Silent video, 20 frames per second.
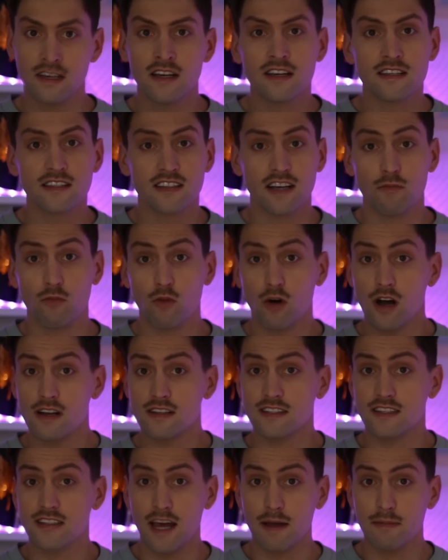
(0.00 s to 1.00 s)
Some were
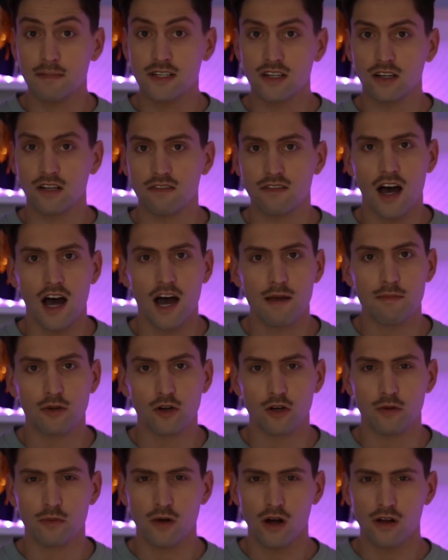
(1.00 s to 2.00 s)
sceptical of the
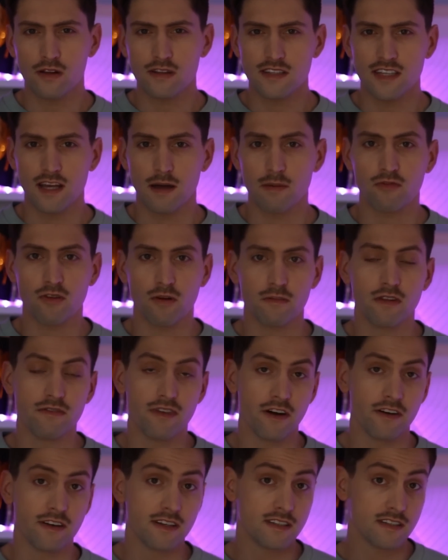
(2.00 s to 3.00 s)
Hyperloop concept from the
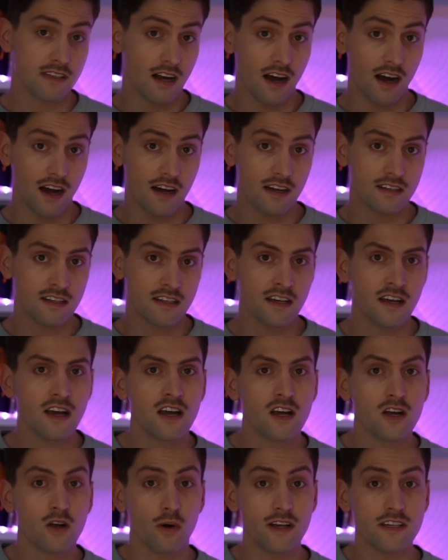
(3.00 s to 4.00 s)
very start,
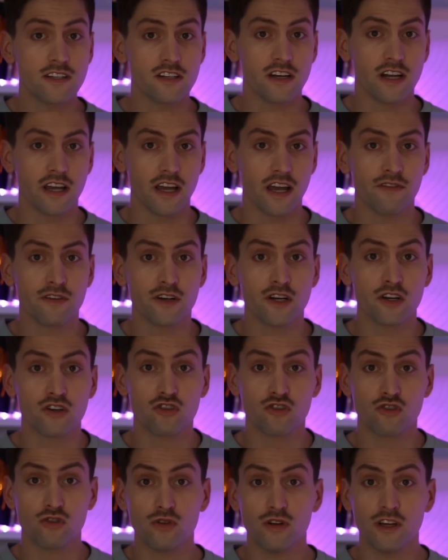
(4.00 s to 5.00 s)
questioning if it can
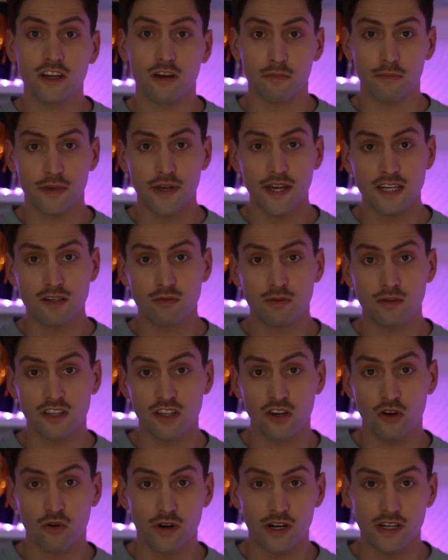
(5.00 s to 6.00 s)
truly compete with the
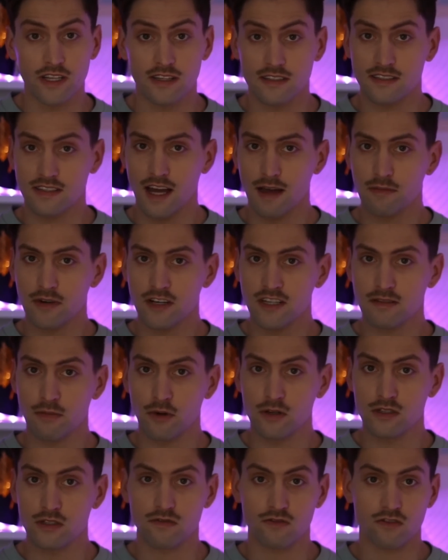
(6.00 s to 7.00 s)
already established
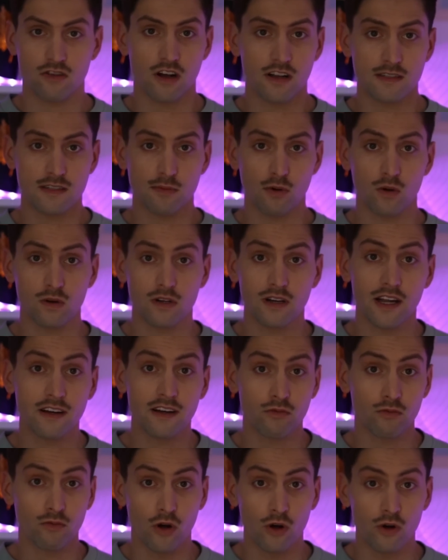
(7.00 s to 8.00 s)
modes of transport like
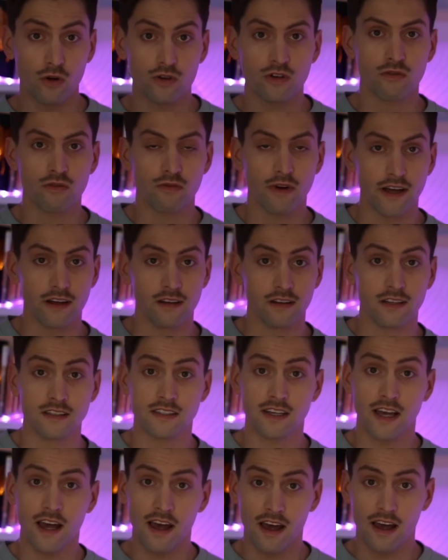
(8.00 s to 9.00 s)
road, rail and
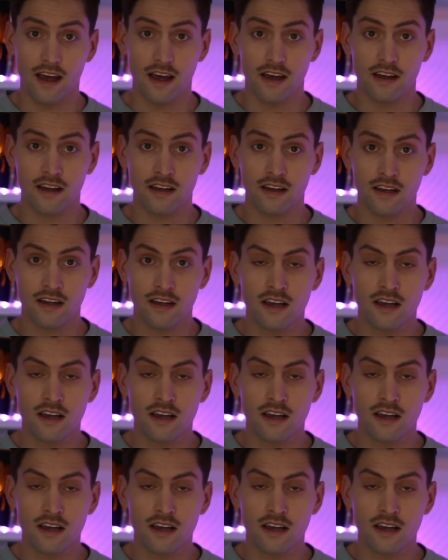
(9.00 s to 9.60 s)
air.